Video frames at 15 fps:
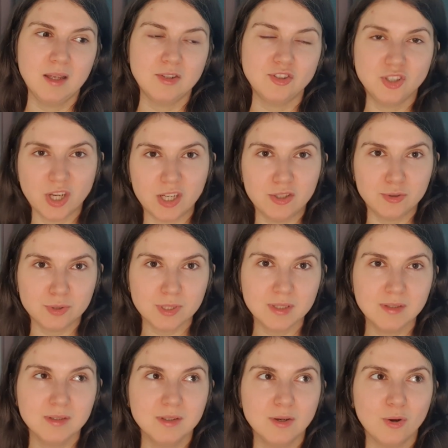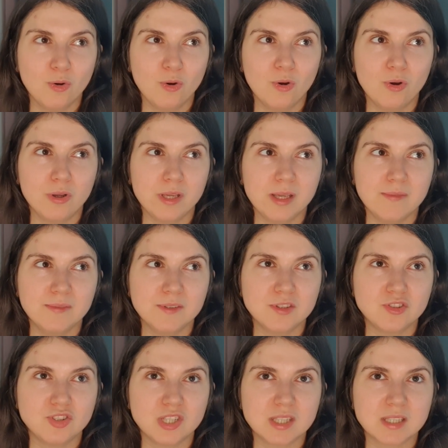genuine, or if it's
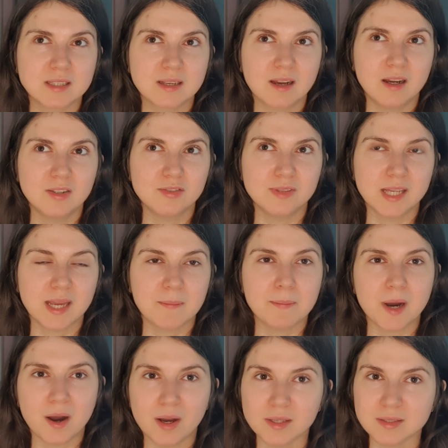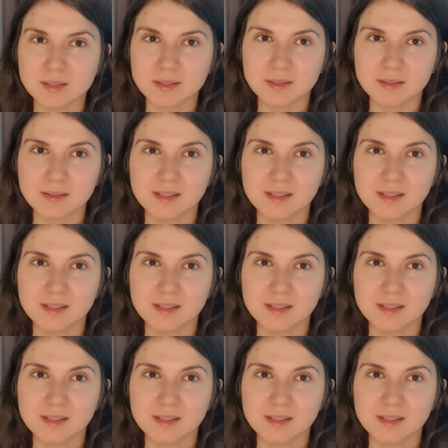just kind of like a mask